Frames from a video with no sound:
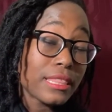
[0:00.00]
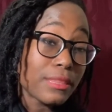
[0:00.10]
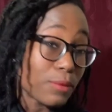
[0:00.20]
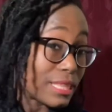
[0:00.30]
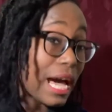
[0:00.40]

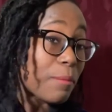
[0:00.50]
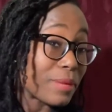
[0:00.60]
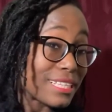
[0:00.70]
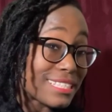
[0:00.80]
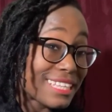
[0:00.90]
With that
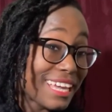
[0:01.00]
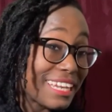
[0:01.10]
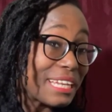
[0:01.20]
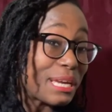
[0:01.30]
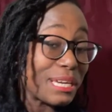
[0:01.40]
being
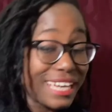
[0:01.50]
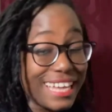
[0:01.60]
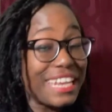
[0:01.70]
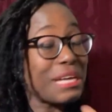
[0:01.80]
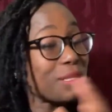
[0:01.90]
said, again,
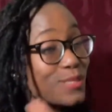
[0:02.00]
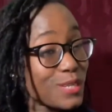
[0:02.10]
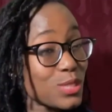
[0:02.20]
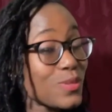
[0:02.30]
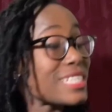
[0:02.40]

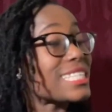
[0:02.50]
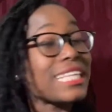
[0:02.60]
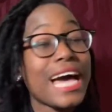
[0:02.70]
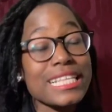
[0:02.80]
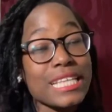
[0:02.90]
2020 is the
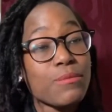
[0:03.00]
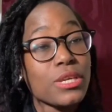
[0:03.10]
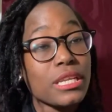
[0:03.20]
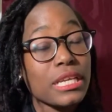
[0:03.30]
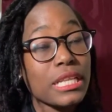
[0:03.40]
last time you
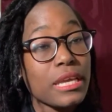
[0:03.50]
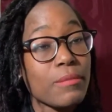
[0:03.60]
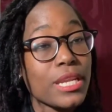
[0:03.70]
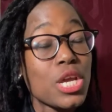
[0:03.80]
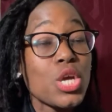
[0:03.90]
can claim it.